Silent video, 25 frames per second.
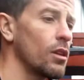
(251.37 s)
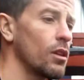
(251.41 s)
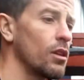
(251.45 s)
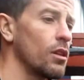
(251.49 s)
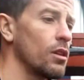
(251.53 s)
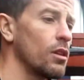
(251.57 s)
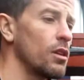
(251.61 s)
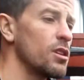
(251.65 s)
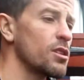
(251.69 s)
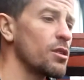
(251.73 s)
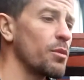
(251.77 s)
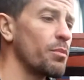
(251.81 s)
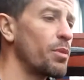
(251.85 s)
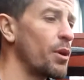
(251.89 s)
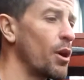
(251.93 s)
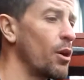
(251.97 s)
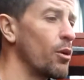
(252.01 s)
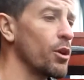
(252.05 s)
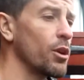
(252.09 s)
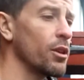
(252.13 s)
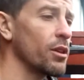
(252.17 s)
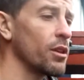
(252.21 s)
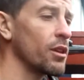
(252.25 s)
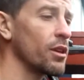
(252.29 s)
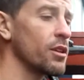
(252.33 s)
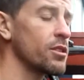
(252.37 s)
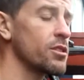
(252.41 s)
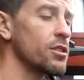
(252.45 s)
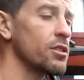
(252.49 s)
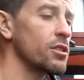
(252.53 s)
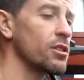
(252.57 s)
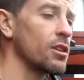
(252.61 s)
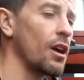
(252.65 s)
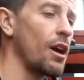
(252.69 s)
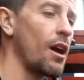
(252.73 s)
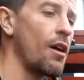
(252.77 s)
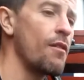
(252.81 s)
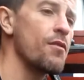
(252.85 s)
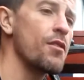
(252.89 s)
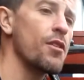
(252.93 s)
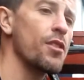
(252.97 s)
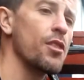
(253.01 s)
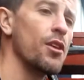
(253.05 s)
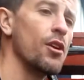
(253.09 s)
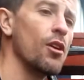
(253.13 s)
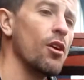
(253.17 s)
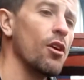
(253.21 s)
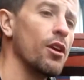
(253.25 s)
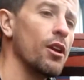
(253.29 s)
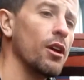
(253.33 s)
These are brilliant. This has got
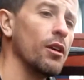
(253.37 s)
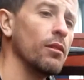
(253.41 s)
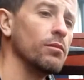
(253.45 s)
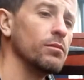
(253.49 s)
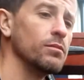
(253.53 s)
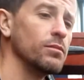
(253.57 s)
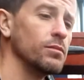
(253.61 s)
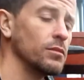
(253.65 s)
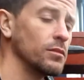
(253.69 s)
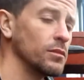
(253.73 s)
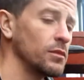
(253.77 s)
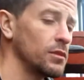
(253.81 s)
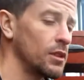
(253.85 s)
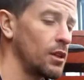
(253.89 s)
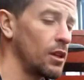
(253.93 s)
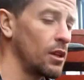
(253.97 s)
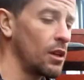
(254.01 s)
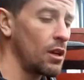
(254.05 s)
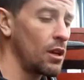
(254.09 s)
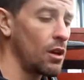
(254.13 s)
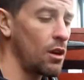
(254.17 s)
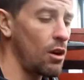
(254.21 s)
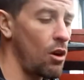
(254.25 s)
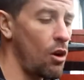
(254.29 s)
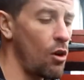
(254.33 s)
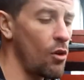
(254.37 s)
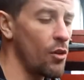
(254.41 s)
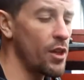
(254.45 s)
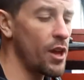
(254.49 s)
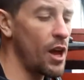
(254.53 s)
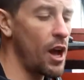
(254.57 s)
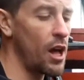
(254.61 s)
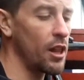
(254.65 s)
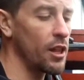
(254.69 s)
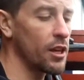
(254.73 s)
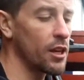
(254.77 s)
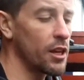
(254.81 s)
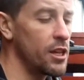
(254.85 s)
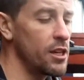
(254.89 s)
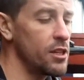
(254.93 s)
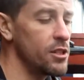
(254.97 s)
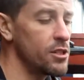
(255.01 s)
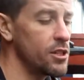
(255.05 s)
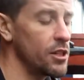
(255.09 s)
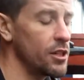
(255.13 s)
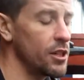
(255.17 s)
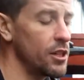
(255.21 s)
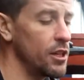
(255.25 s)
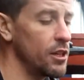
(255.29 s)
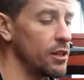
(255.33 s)
everything on it, all the Allen keys
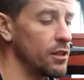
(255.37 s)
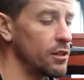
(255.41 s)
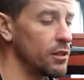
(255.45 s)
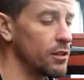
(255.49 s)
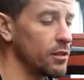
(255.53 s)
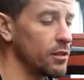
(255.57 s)
you need.